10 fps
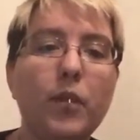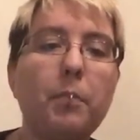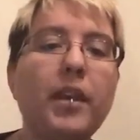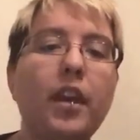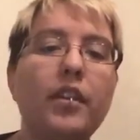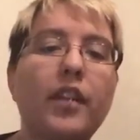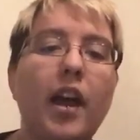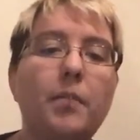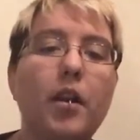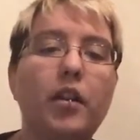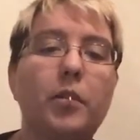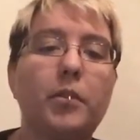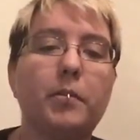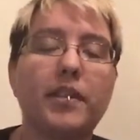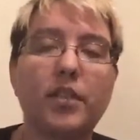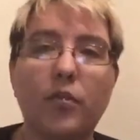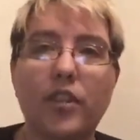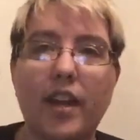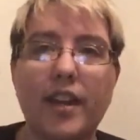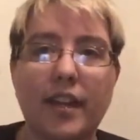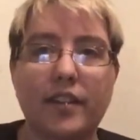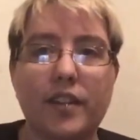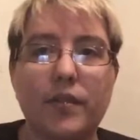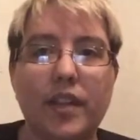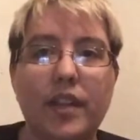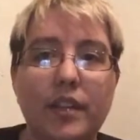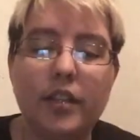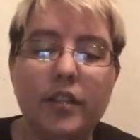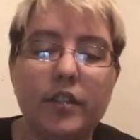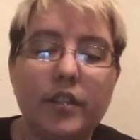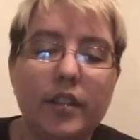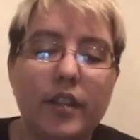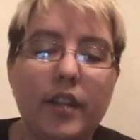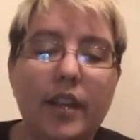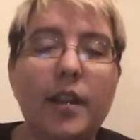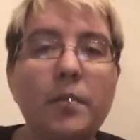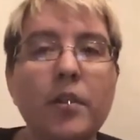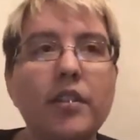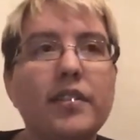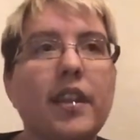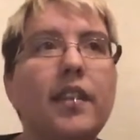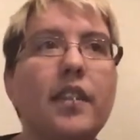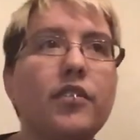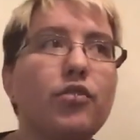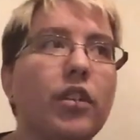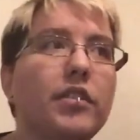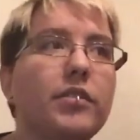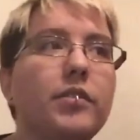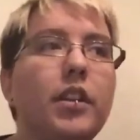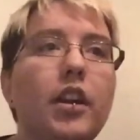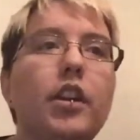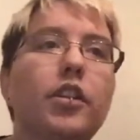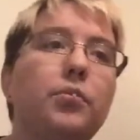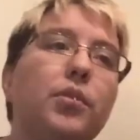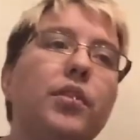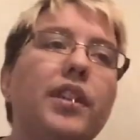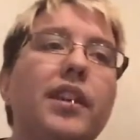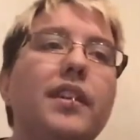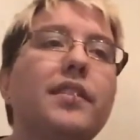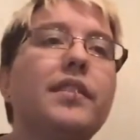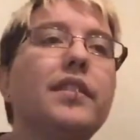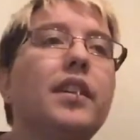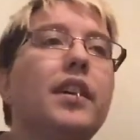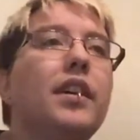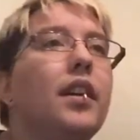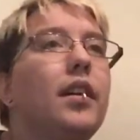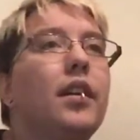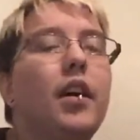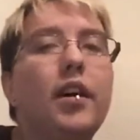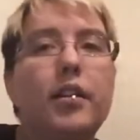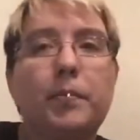Because I'm not going to put myself in that negativity. And I'm not saying that the trans community is a